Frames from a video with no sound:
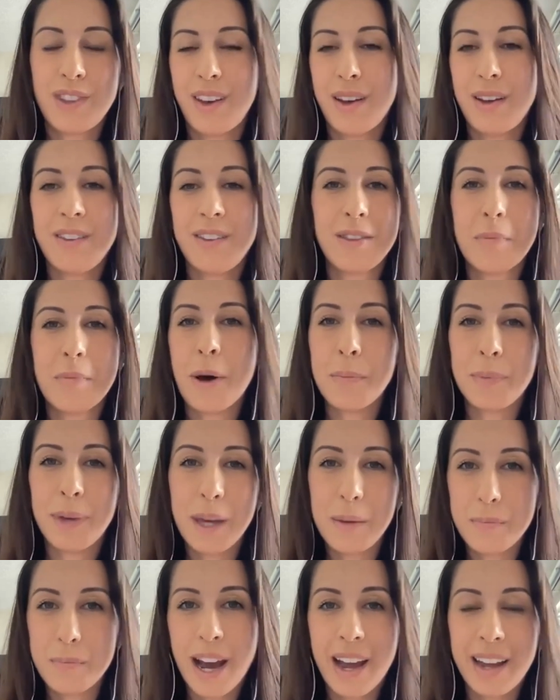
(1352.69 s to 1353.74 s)
the
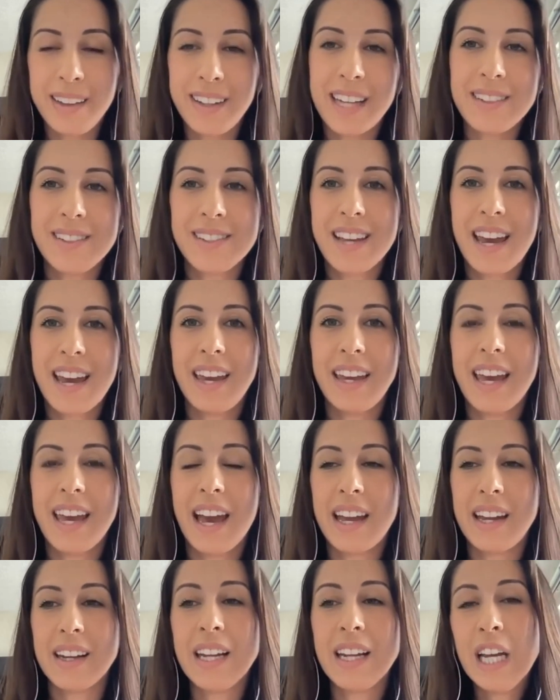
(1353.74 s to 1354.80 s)
pumpkin pie, let's say
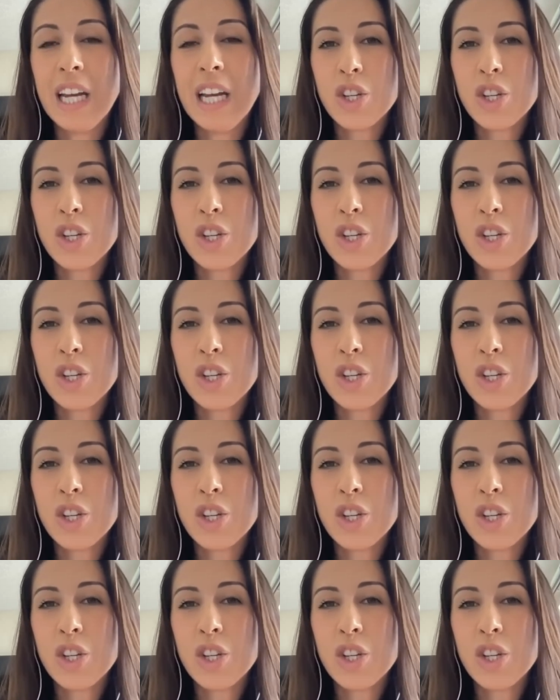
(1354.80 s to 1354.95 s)
again.